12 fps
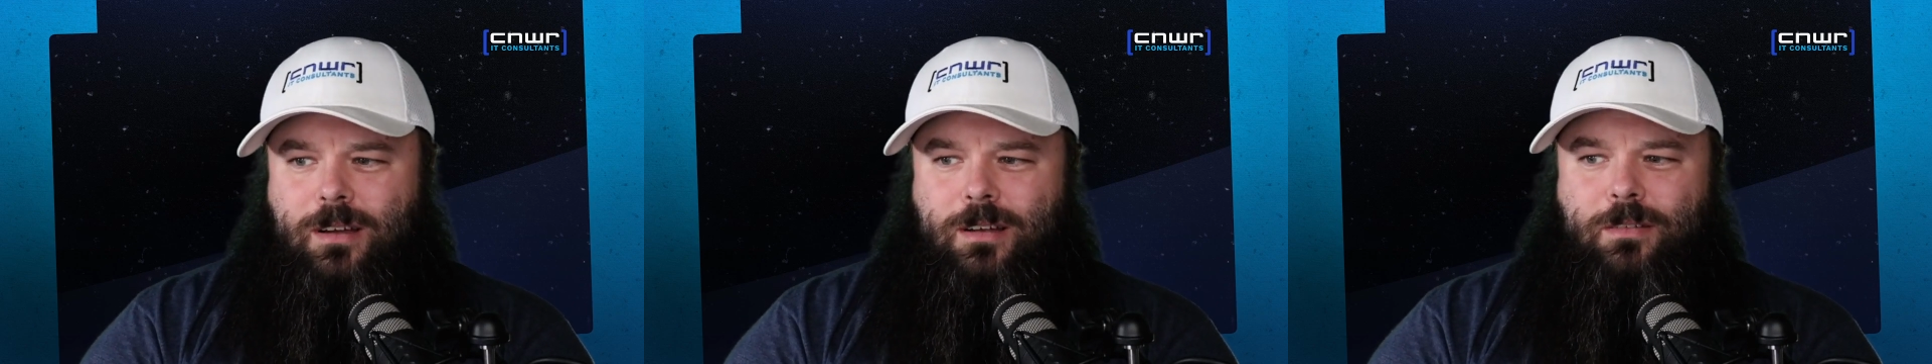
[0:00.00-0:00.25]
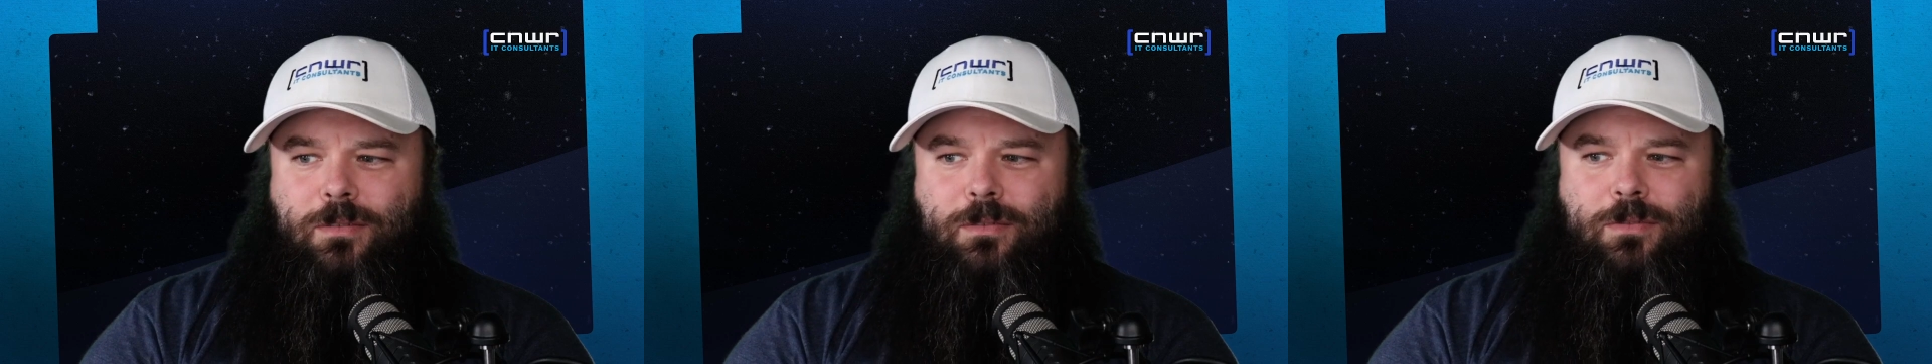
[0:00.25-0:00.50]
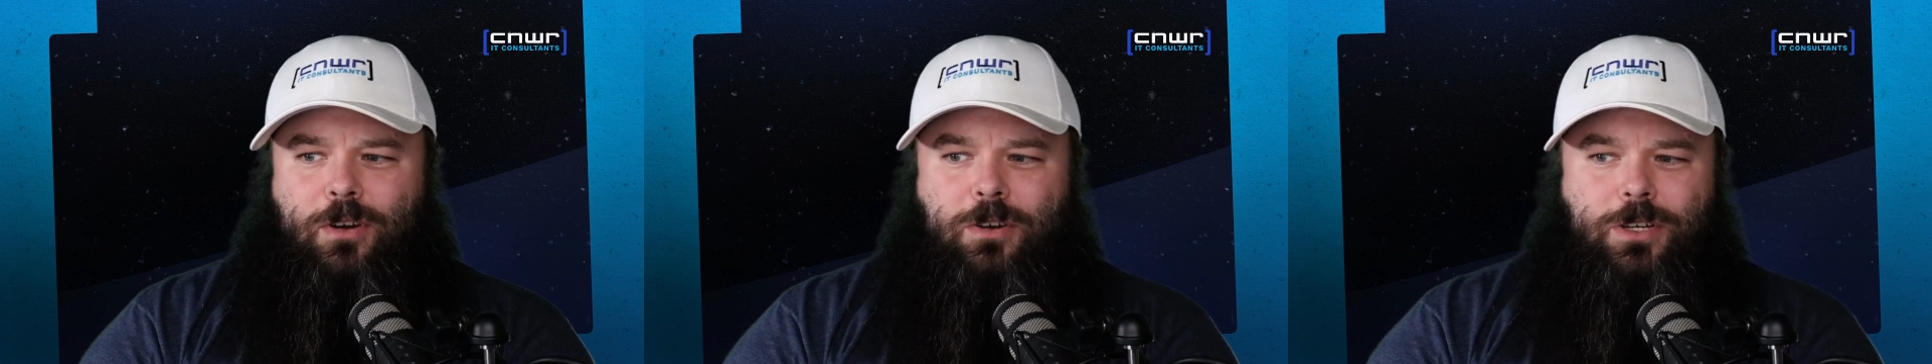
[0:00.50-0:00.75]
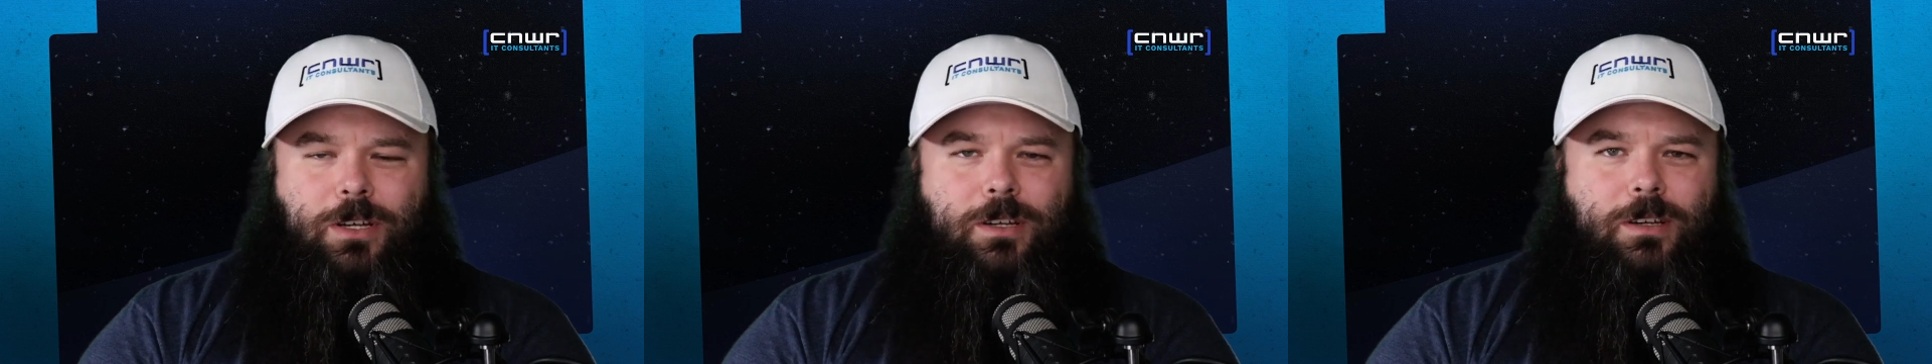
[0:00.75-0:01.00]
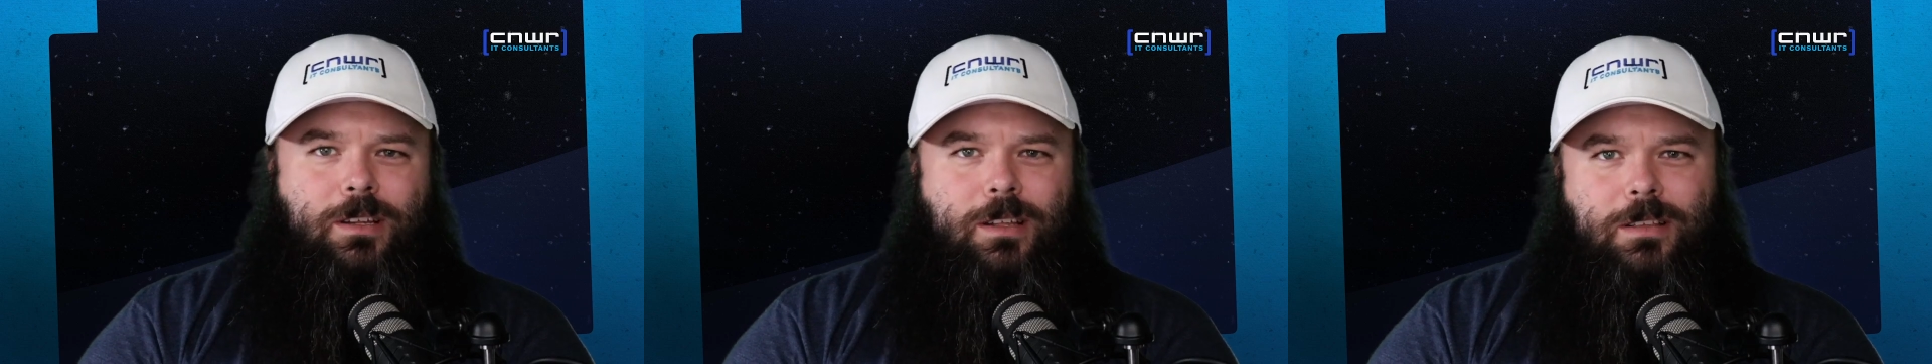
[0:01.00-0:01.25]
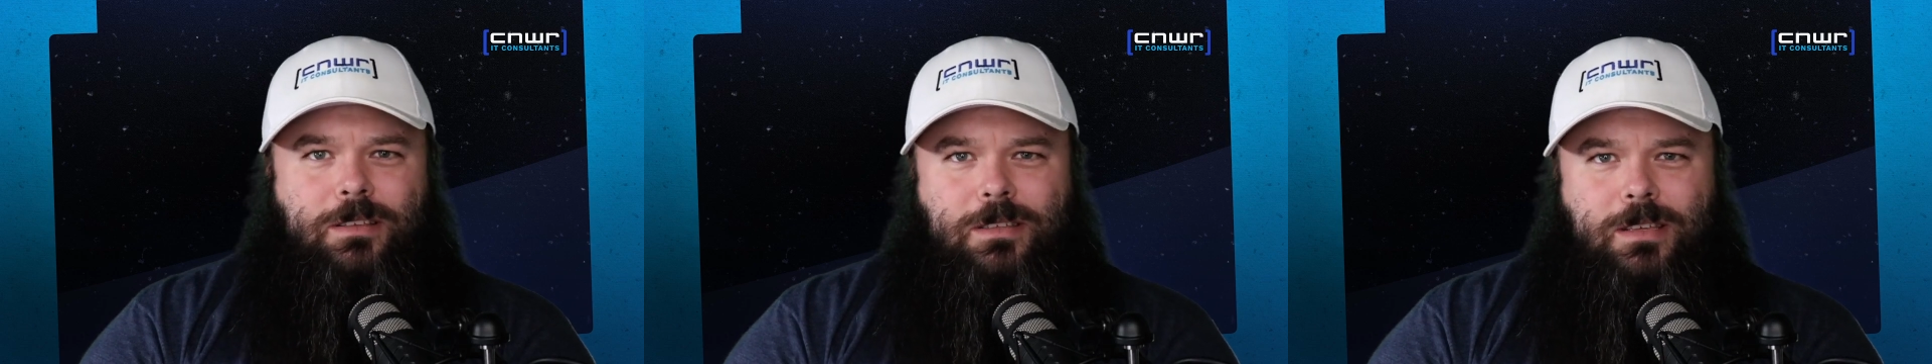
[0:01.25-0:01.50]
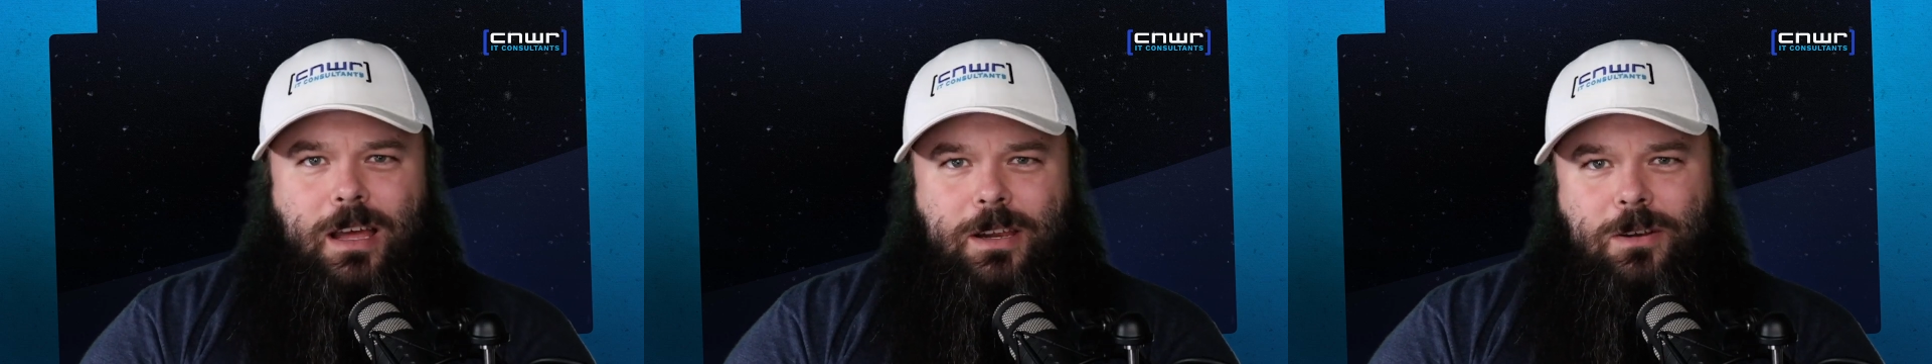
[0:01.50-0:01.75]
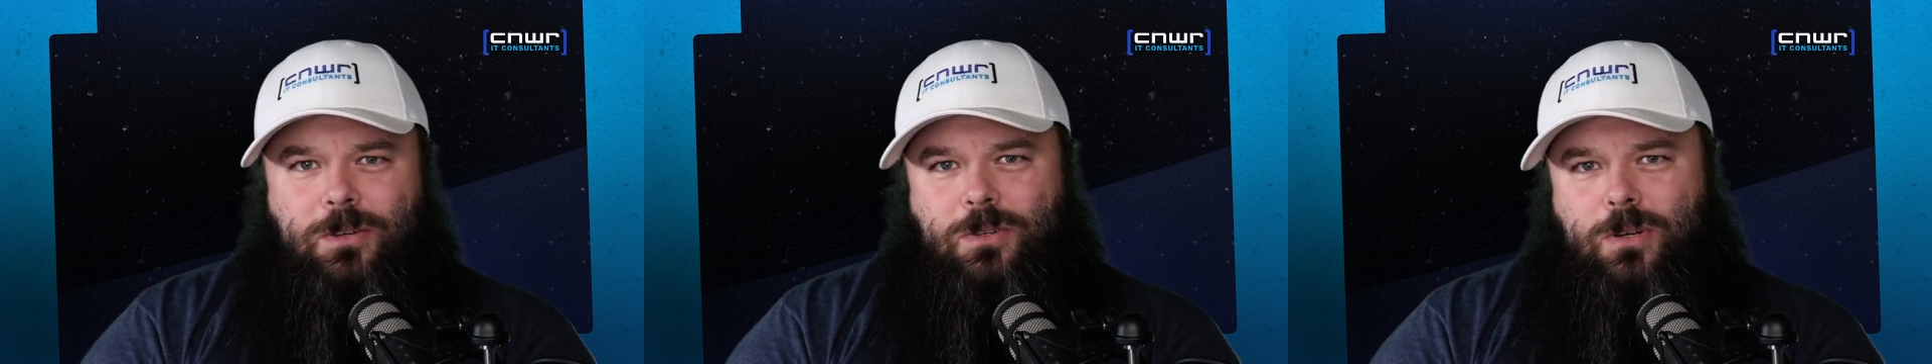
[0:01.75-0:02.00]
function inside of
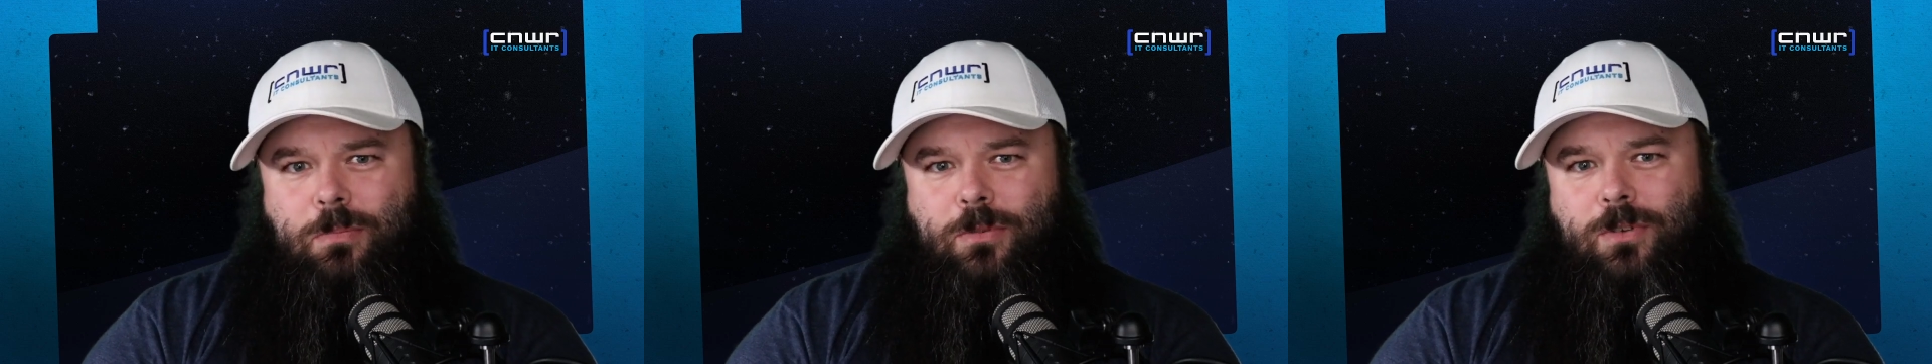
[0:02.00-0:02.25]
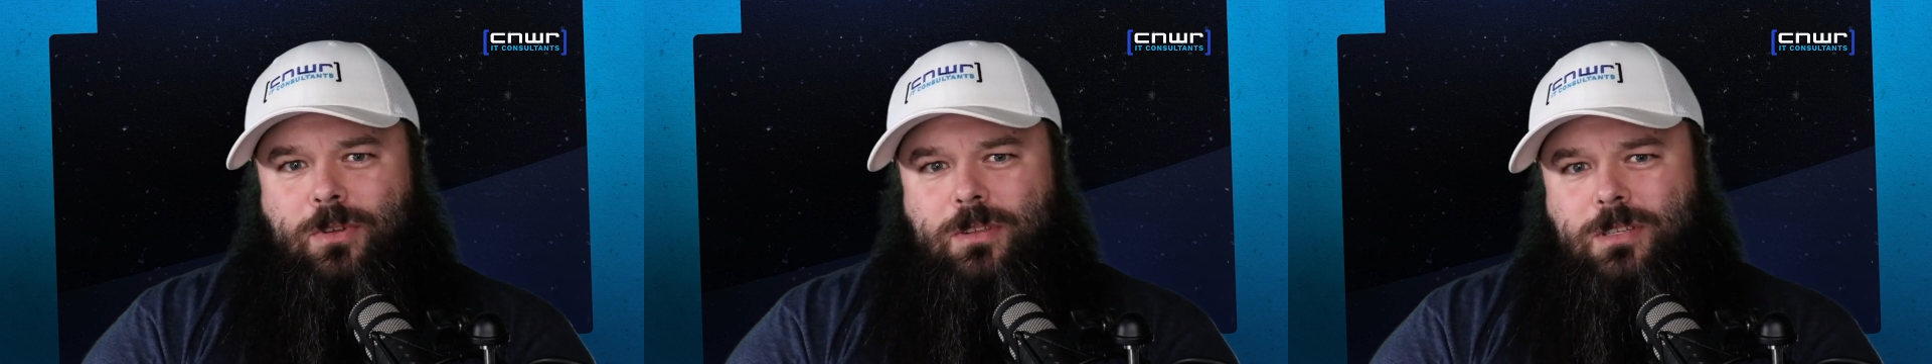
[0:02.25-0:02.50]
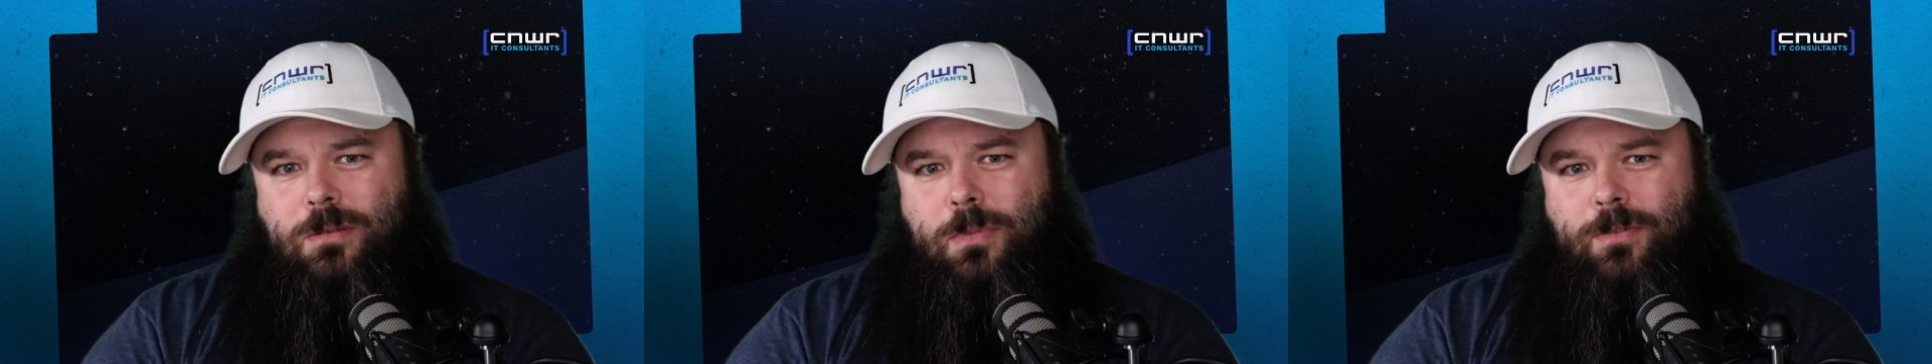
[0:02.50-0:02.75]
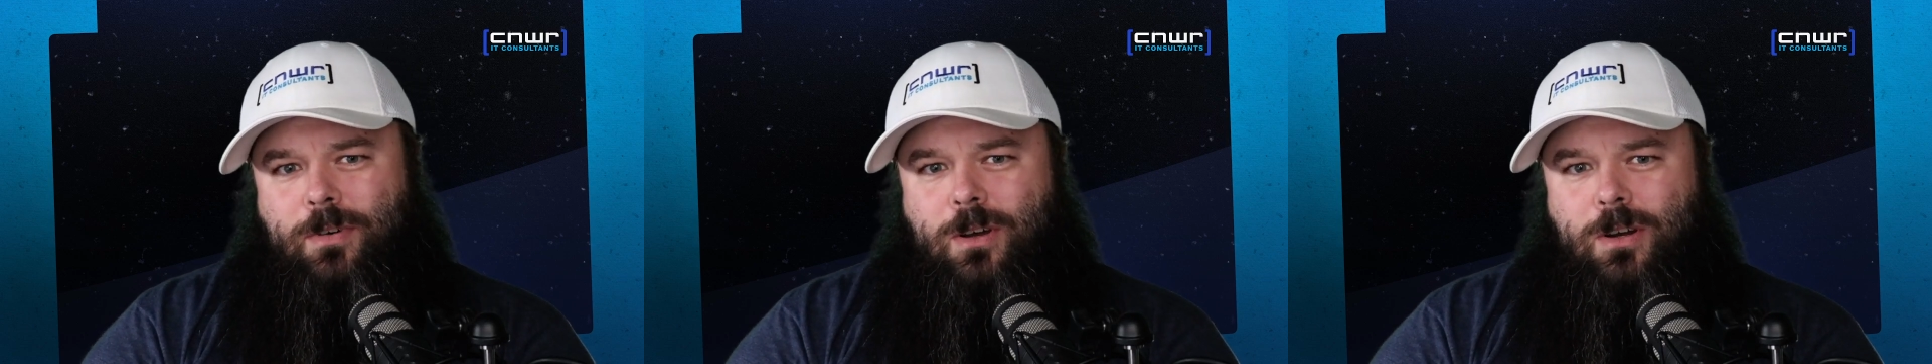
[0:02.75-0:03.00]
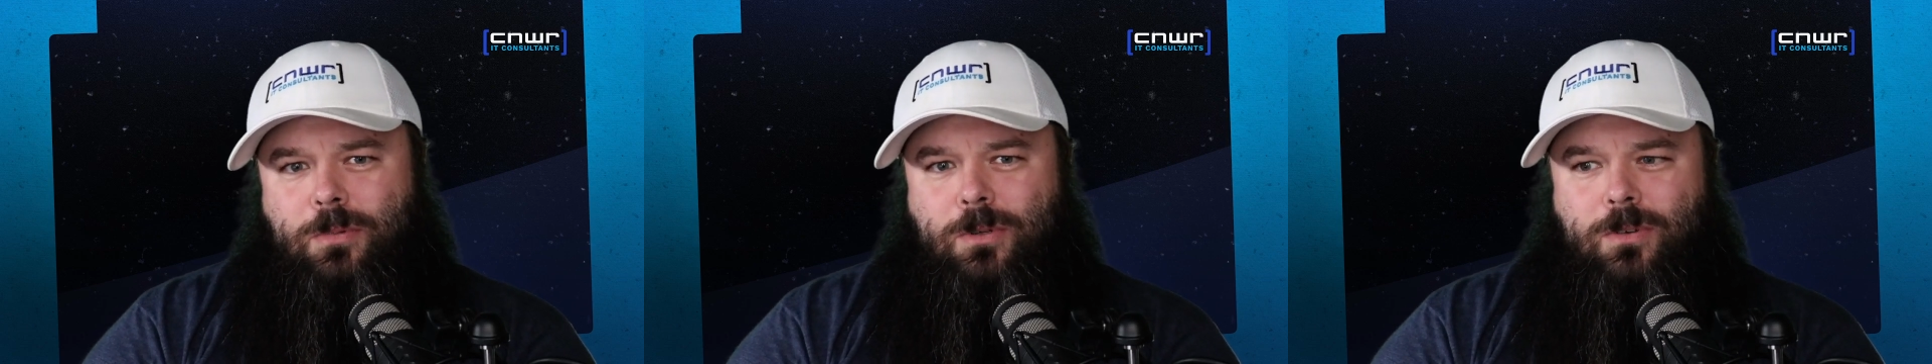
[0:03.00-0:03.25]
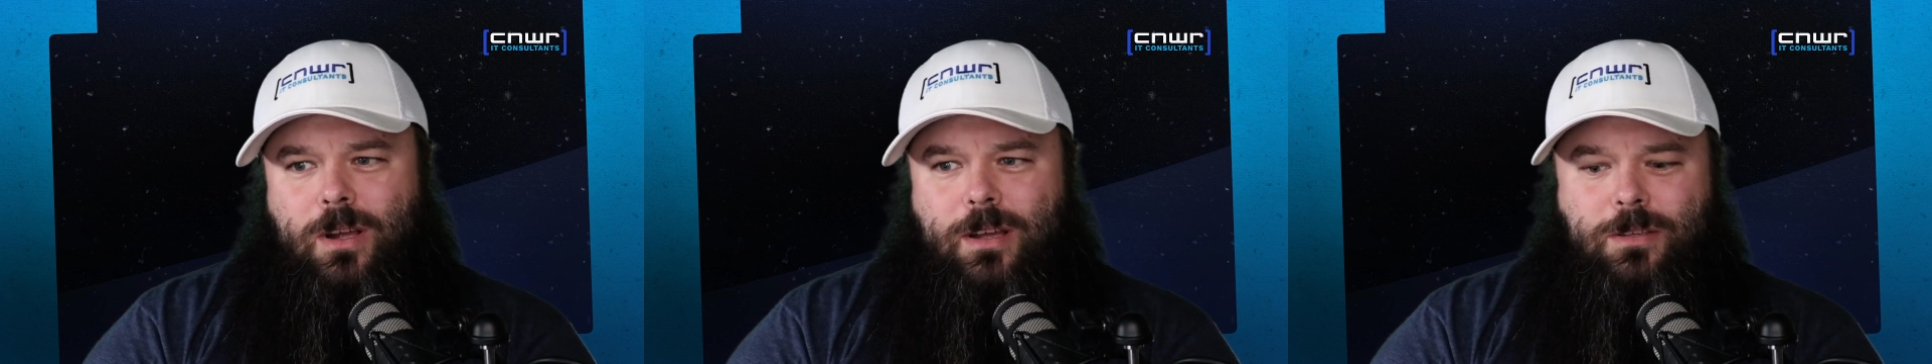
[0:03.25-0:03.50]
your script for this to be vulnerable, right?